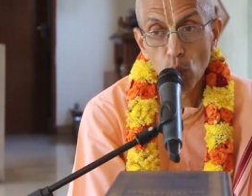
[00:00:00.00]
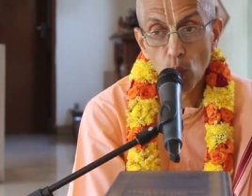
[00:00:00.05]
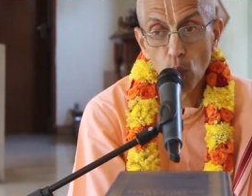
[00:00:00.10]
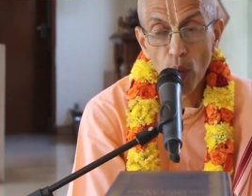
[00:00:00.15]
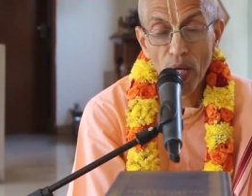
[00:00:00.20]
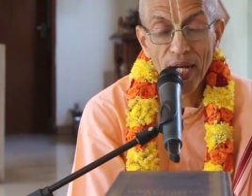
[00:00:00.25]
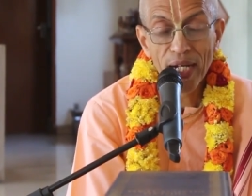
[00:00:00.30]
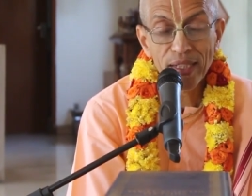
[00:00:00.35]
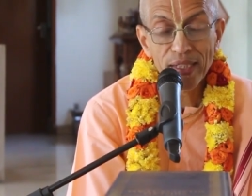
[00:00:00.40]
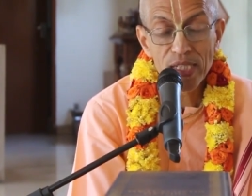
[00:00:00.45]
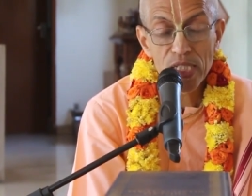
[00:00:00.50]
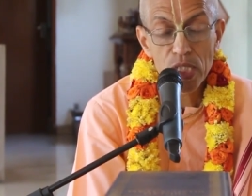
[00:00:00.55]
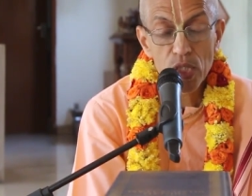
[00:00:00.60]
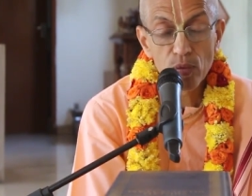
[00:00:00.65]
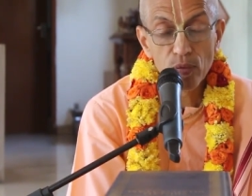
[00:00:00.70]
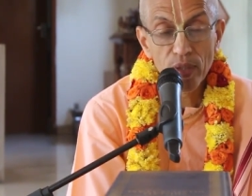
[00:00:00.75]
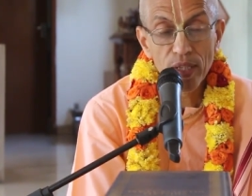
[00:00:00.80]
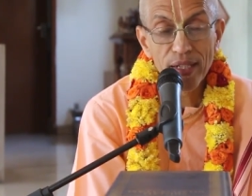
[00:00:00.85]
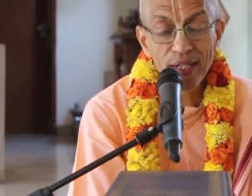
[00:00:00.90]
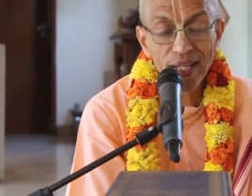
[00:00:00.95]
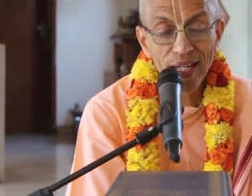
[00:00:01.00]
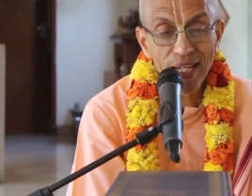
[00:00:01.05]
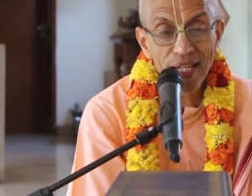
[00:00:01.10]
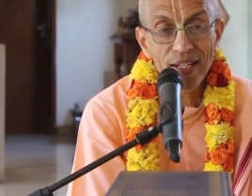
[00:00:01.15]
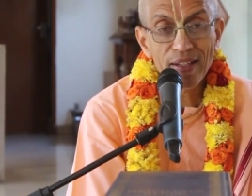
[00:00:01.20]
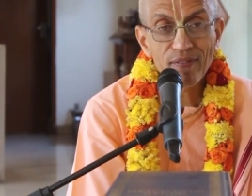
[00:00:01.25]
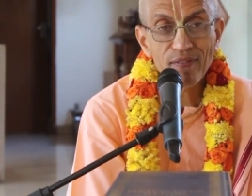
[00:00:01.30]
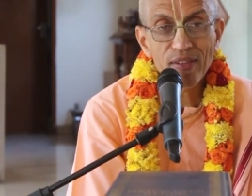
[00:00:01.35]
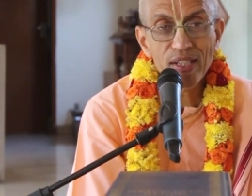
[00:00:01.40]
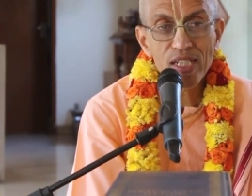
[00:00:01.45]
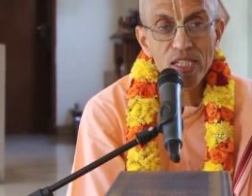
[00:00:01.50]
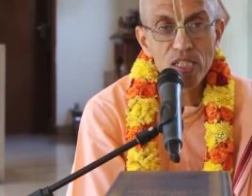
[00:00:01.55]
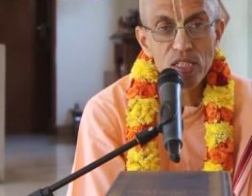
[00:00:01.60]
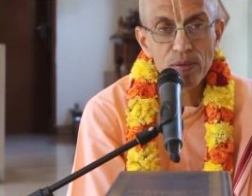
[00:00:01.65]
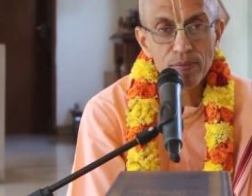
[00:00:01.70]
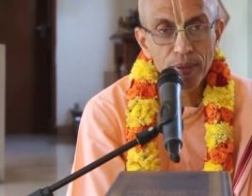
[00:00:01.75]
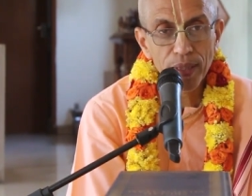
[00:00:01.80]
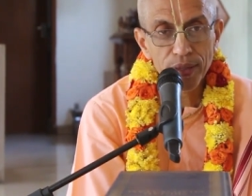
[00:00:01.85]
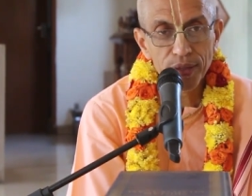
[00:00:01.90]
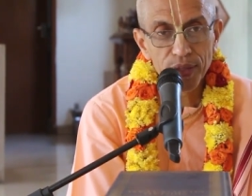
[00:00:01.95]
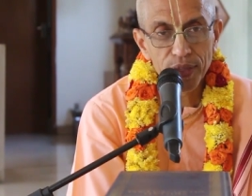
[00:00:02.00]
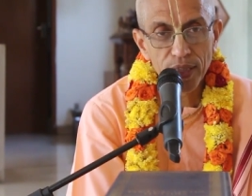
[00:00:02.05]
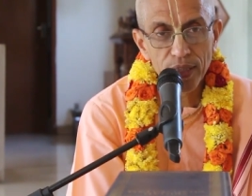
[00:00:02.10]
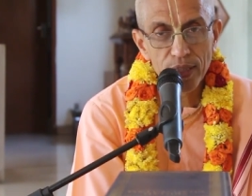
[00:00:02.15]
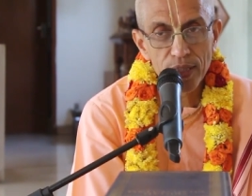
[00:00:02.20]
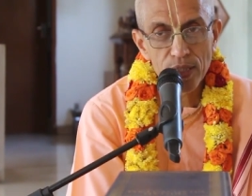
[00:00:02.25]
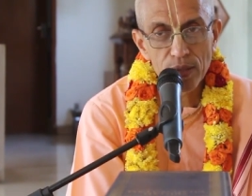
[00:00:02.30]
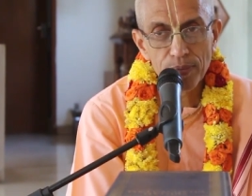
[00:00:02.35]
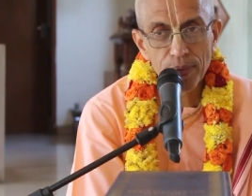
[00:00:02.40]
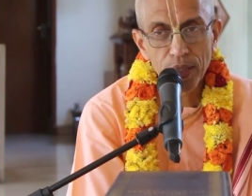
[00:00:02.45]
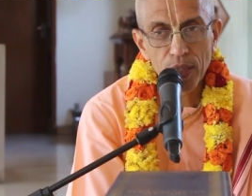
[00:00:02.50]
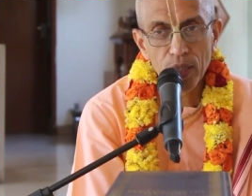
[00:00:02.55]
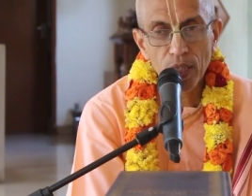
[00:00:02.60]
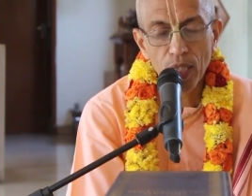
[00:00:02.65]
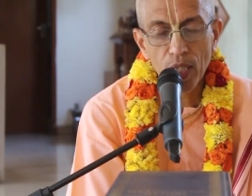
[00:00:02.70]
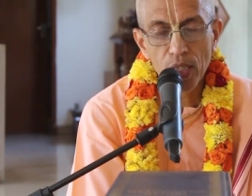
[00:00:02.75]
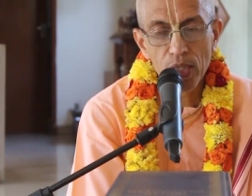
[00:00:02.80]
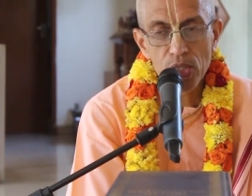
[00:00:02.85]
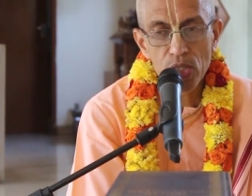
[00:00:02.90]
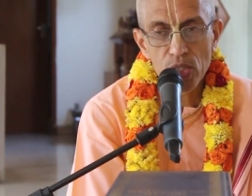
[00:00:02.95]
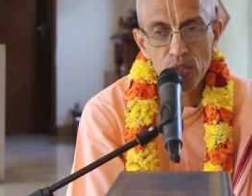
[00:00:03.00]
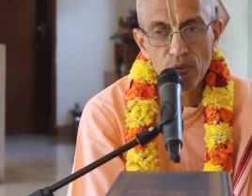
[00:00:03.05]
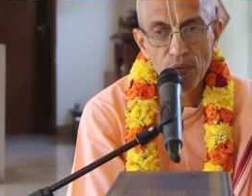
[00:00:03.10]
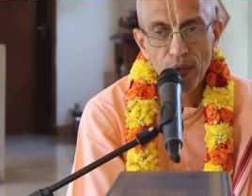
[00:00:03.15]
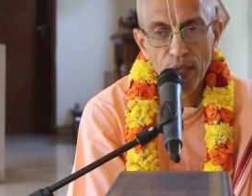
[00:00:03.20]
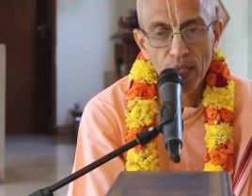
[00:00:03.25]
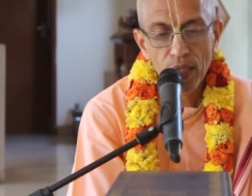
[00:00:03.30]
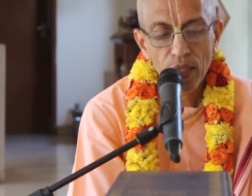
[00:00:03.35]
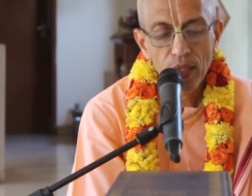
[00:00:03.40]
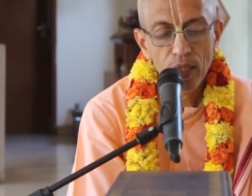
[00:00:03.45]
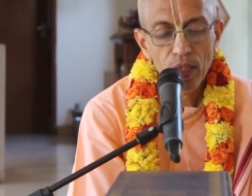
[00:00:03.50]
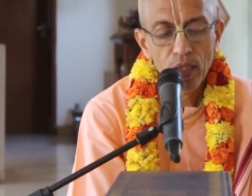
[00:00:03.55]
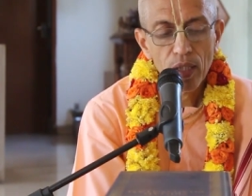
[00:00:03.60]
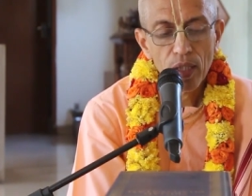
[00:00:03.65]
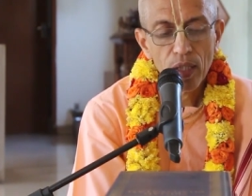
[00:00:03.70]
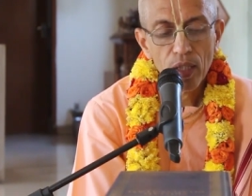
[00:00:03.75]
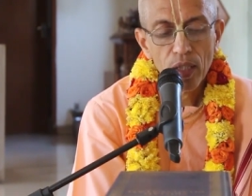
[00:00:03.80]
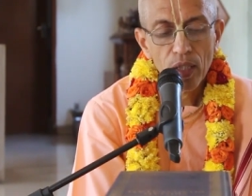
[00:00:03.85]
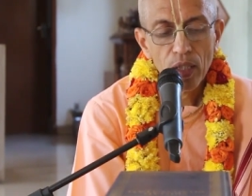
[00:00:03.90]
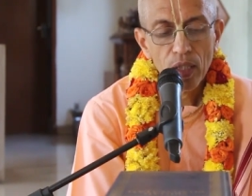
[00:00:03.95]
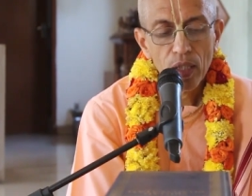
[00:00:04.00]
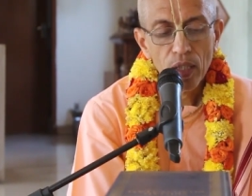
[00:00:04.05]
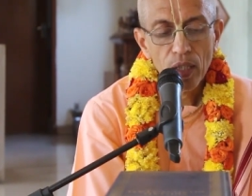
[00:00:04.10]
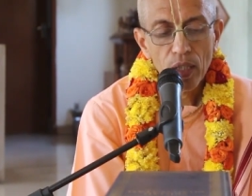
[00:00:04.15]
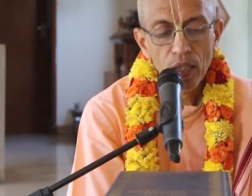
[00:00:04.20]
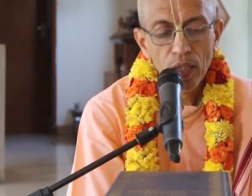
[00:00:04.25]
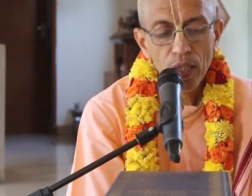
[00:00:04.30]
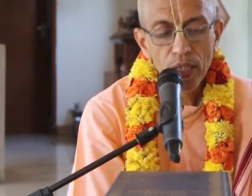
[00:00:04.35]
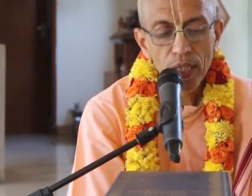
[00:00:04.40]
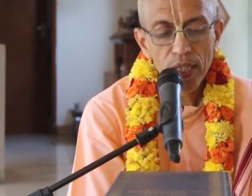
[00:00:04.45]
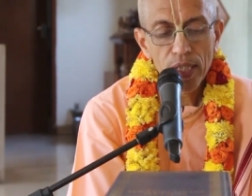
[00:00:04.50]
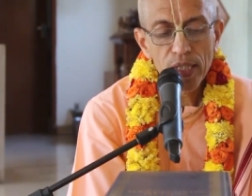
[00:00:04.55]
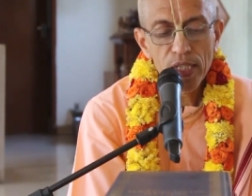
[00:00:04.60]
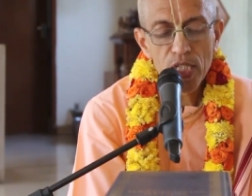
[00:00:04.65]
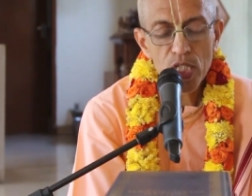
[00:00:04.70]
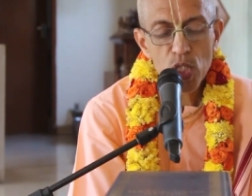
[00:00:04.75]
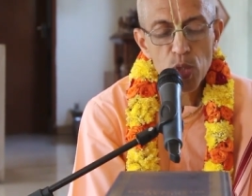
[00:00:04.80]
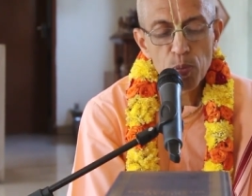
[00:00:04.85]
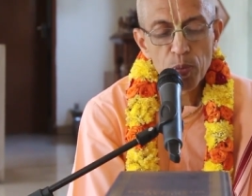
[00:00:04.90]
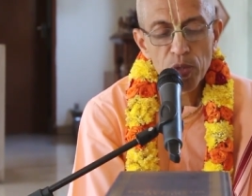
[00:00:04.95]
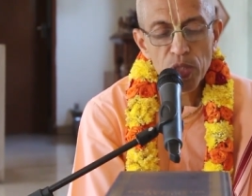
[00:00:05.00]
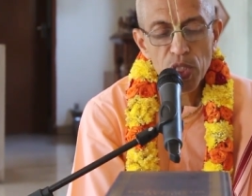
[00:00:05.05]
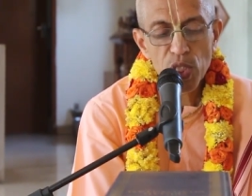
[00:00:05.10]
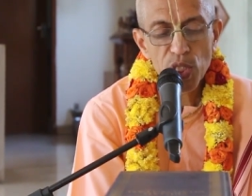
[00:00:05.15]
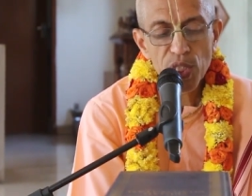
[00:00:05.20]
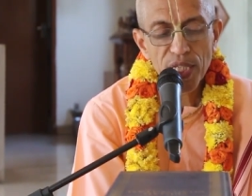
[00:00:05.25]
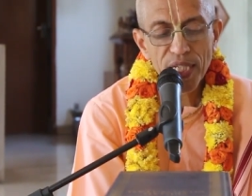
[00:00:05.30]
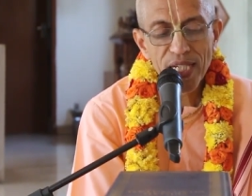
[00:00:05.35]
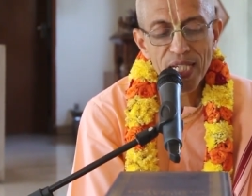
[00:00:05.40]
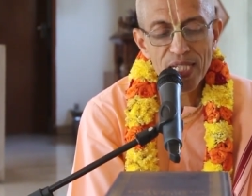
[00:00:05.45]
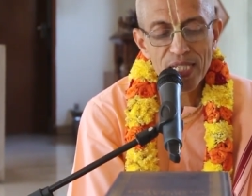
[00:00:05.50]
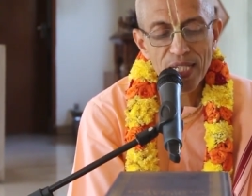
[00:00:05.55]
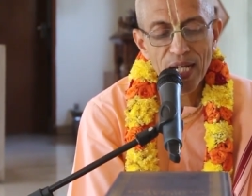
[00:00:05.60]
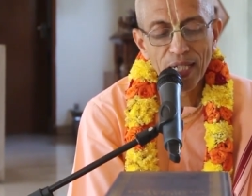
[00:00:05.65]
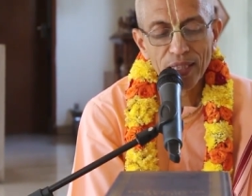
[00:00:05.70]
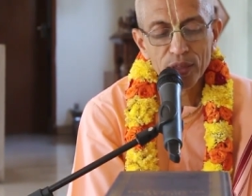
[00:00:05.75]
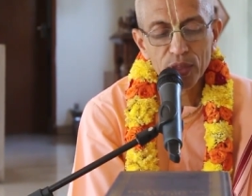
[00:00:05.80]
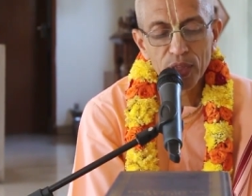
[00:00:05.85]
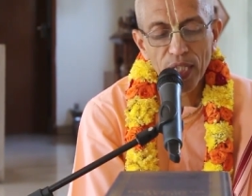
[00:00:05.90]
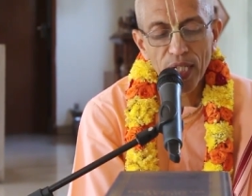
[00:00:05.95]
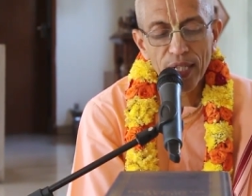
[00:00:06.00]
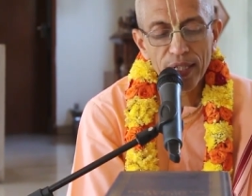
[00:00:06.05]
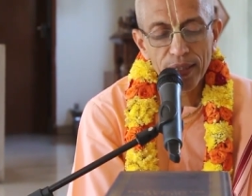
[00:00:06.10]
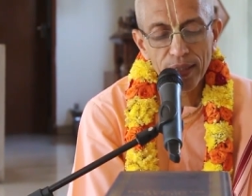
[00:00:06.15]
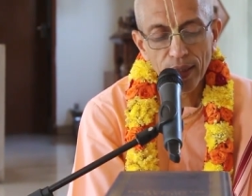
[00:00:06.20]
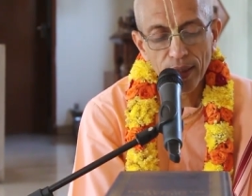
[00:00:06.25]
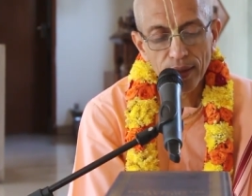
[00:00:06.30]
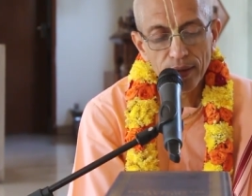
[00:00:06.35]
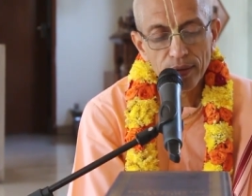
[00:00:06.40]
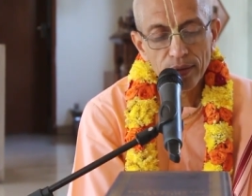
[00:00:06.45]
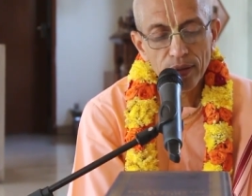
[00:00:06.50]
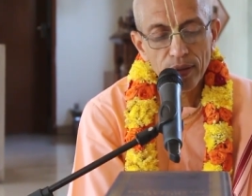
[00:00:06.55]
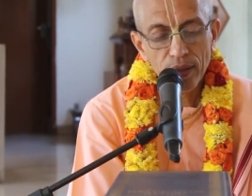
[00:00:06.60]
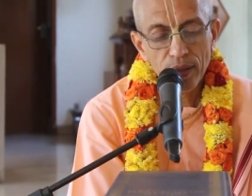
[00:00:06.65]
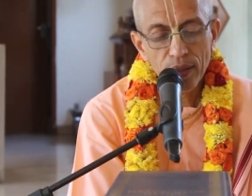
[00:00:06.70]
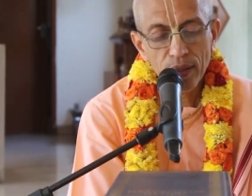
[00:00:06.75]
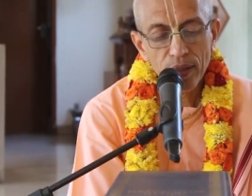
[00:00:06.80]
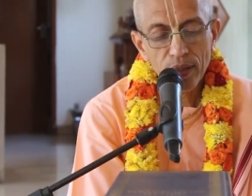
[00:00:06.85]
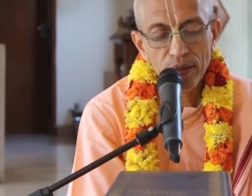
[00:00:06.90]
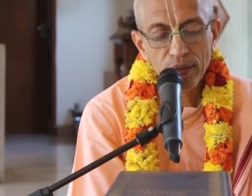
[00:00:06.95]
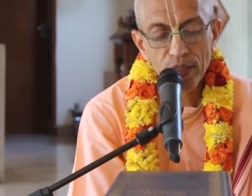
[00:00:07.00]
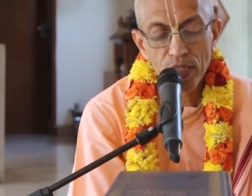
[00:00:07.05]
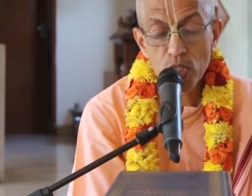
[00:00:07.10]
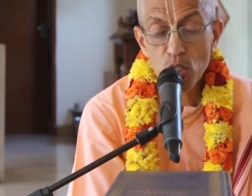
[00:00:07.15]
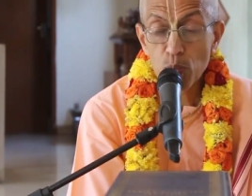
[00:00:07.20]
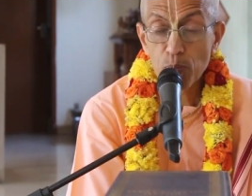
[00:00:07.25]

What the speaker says: Why this word envy is mentioned is because in his position as Acharya, the